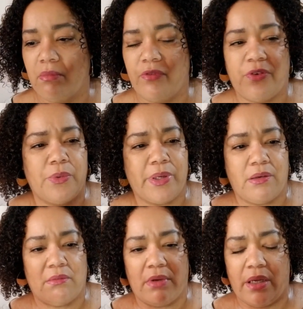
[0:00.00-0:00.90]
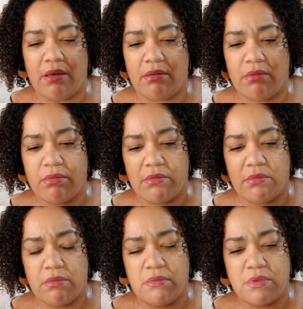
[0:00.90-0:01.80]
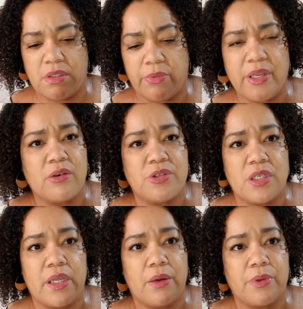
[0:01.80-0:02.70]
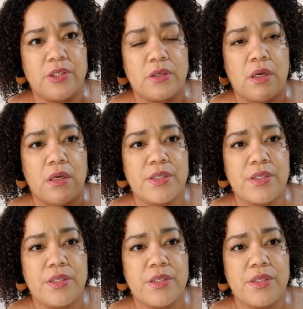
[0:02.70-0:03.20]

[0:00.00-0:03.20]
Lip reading: fluent in sewing notion language.